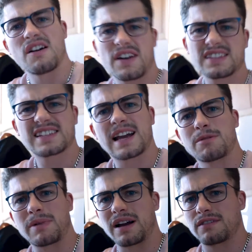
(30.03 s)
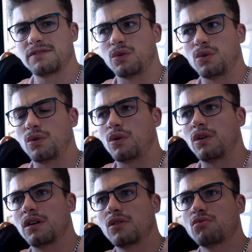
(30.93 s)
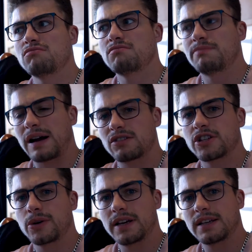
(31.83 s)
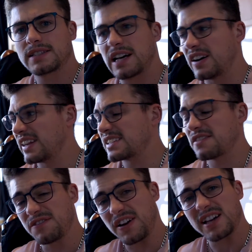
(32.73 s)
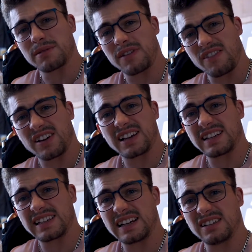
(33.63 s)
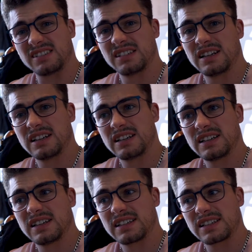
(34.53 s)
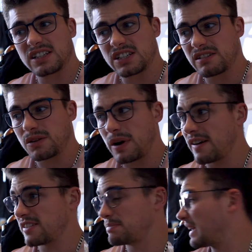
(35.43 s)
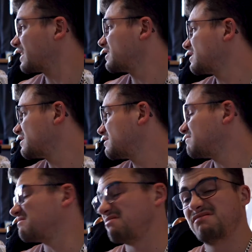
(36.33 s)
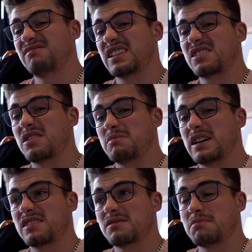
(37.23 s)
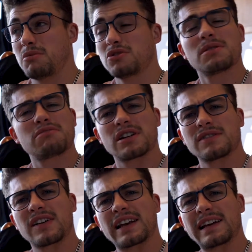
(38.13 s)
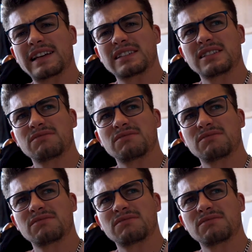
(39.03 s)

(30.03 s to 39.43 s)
I've had this camera bag for about 2 years now, and that's the first time I've ever cleaned it out. Considering where it's been, that's kind of bad. But I'm also impressed with how clean it is.